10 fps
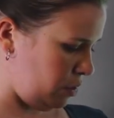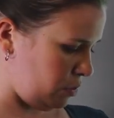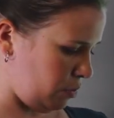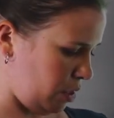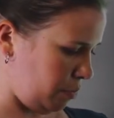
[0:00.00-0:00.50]

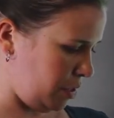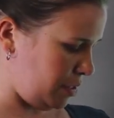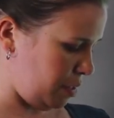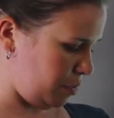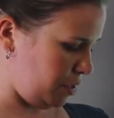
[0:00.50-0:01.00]
So I'm gonna
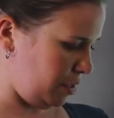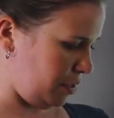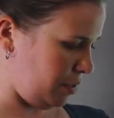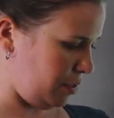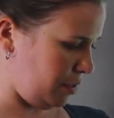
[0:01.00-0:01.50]
type this in
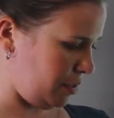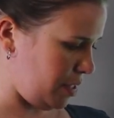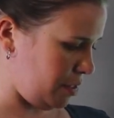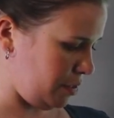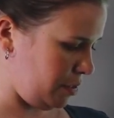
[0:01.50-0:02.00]
as
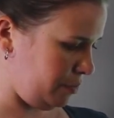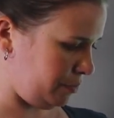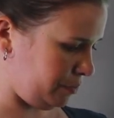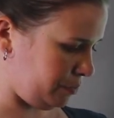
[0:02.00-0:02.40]
6,000